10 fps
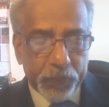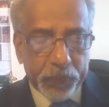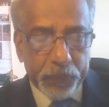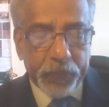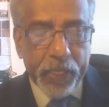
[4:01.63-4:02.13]

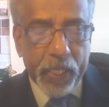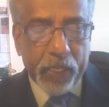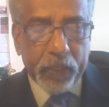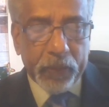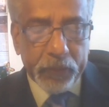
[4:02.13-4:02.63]
they
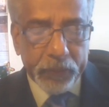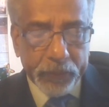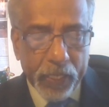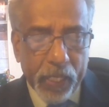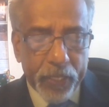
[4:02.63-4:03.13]
are
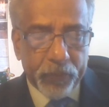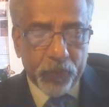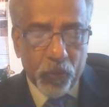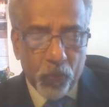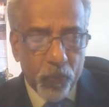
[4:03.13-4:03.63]
still at
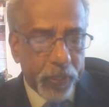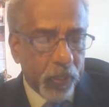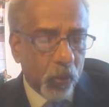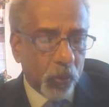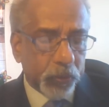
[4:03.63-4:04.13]

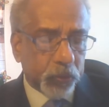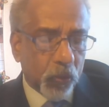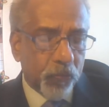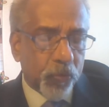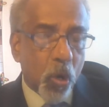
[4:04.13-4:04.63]
very low risk
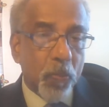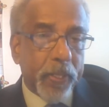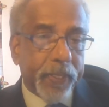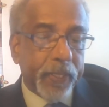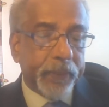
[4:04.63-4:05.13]
of
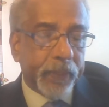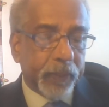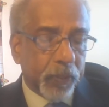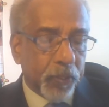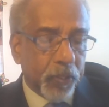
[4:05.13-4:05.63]
complication